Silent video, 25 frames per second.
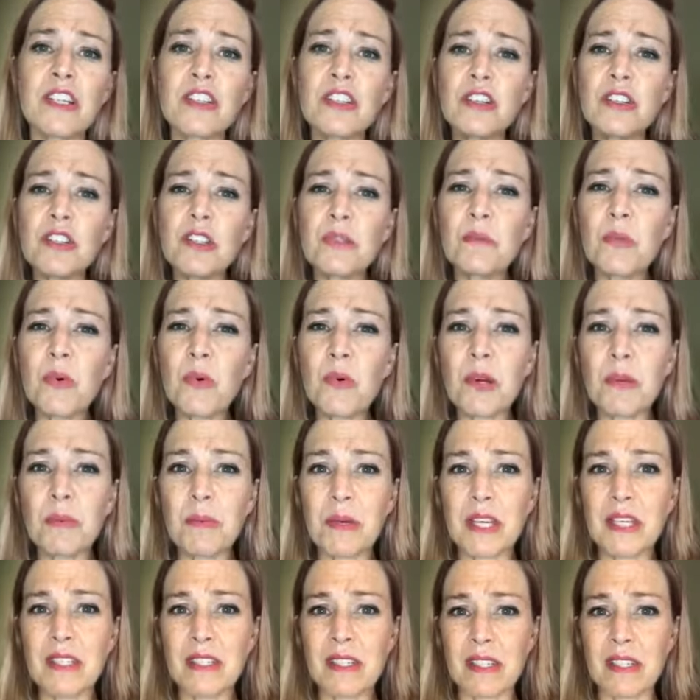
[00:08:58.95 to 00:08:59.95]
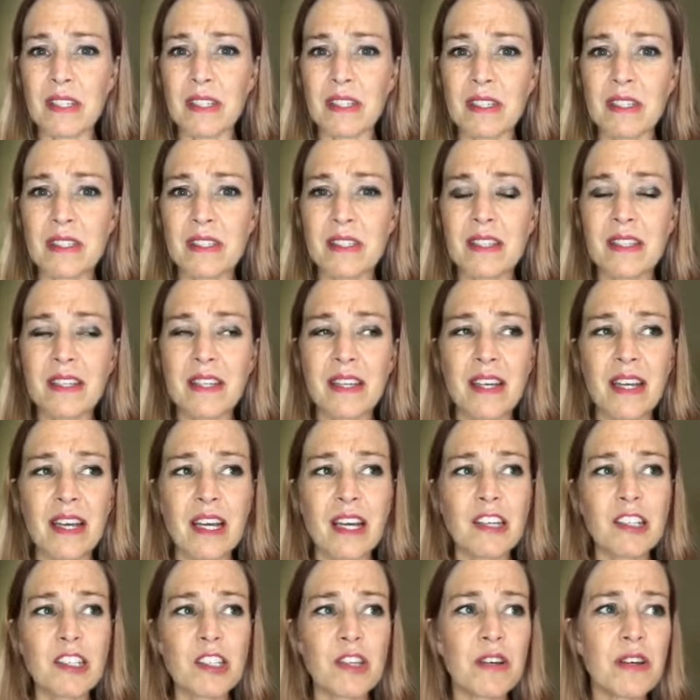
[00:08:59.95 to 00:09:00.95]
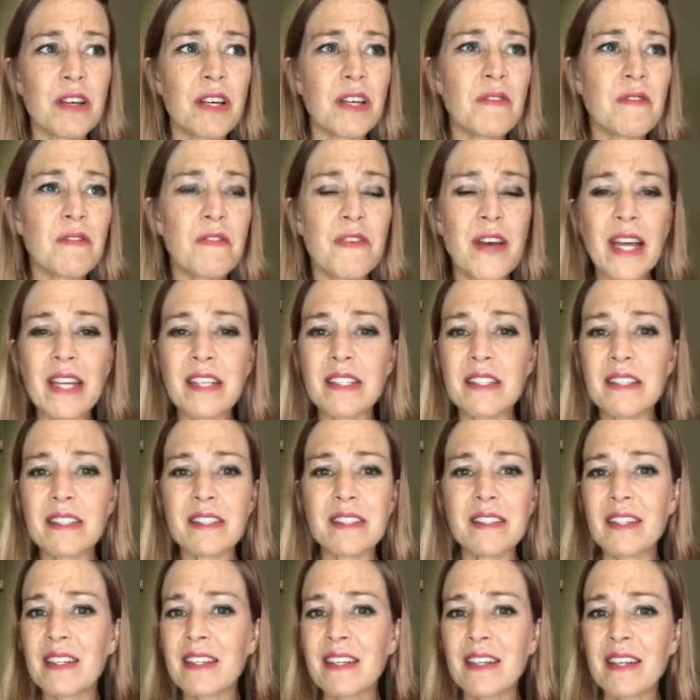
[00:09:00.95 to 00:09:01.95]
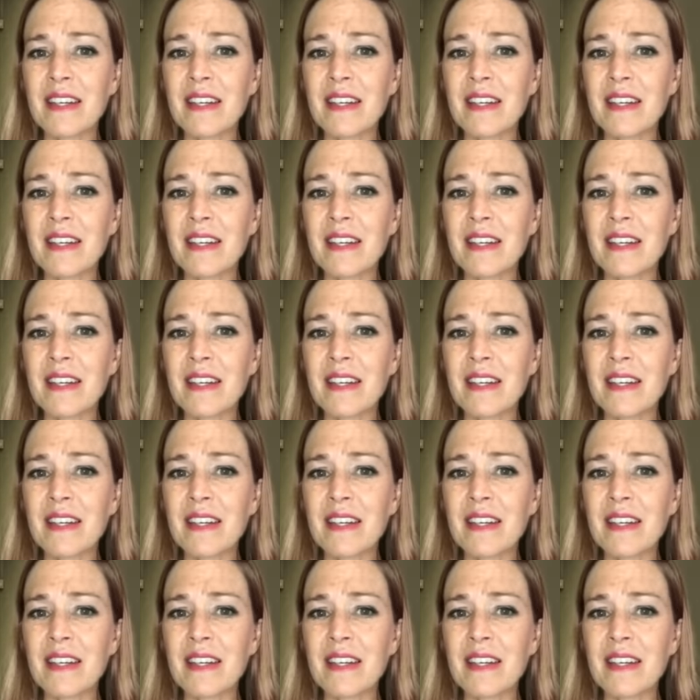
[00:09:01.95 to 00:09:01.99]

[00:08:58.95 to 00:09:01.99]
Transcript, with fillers: to smaller pieces. So, in fact,